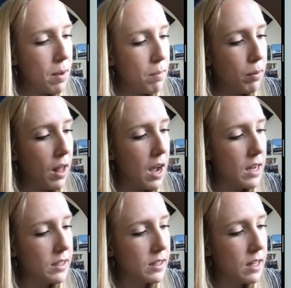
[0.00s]

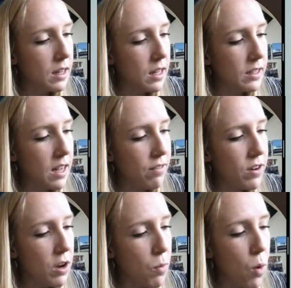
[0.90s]
plus the
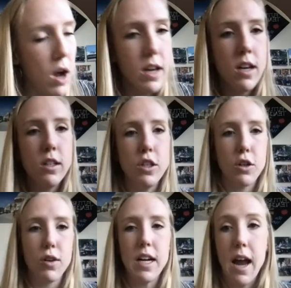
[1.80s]
71
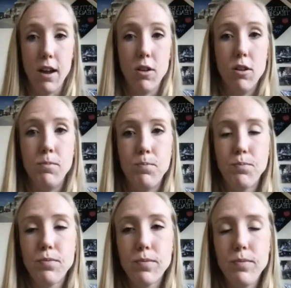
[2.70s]
degree angle.
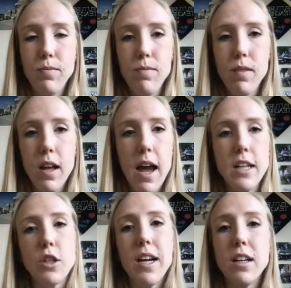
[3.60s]
Okay,
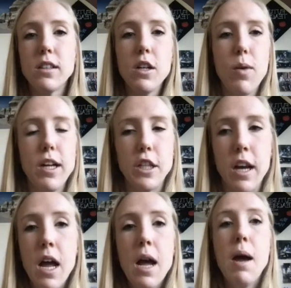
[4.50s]
so here's an equation.
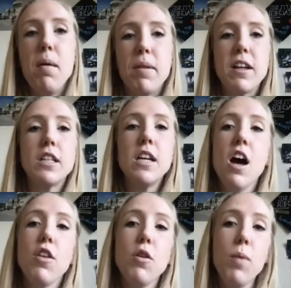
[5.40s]
But there's
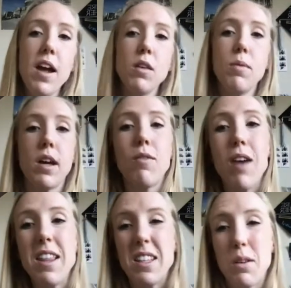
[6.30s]
another way that we can
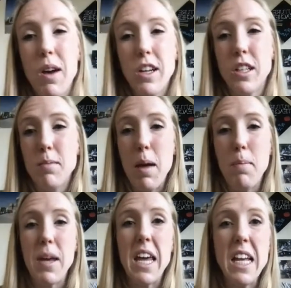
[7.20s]
write this equation that might
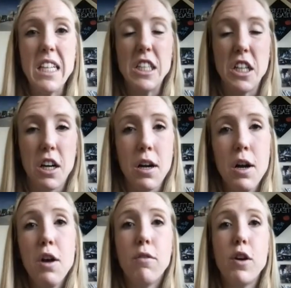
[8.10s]
be easier
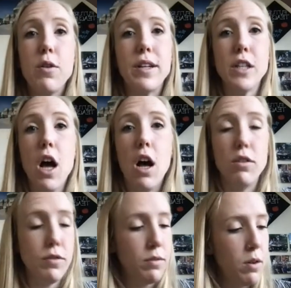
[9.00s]
for you to
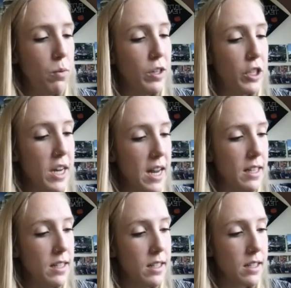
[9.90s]
solve, which
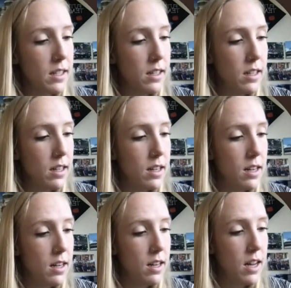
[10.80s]
is,
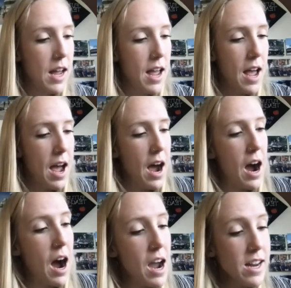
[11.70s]

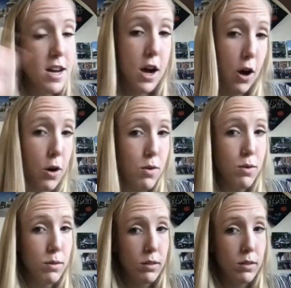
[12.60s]
I know